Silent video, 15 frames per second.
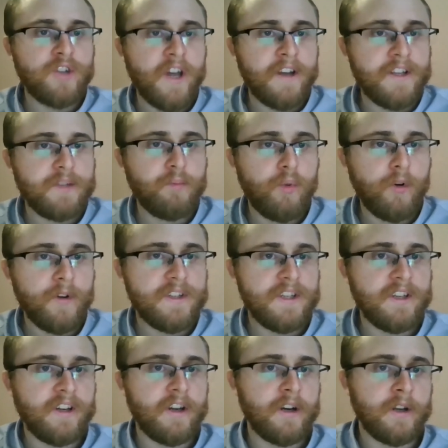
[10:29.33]
Chinese policy
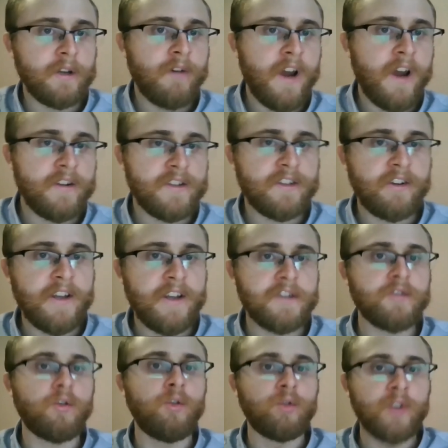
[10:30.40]
in coronavirus
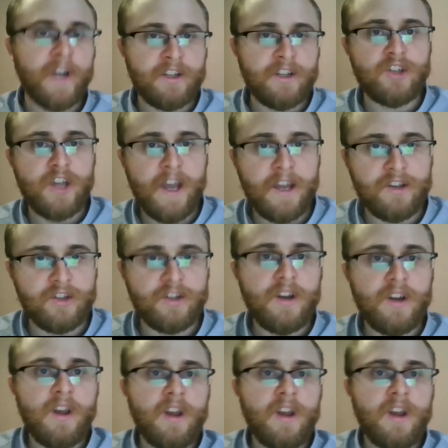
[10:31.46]
crisis already changed